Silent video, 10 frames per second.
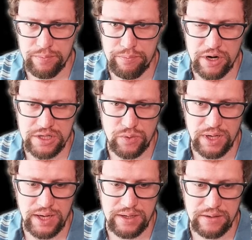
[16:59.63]
parsed one
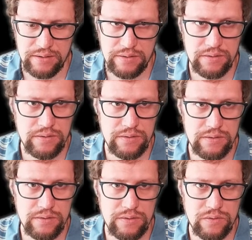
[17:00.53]
line.
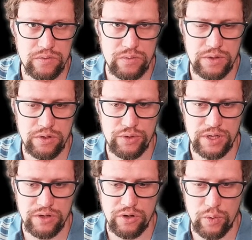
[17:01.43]
We don't really
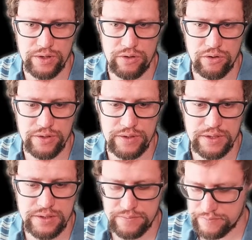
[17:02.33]
know what the content
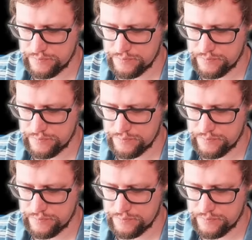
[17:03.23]
is.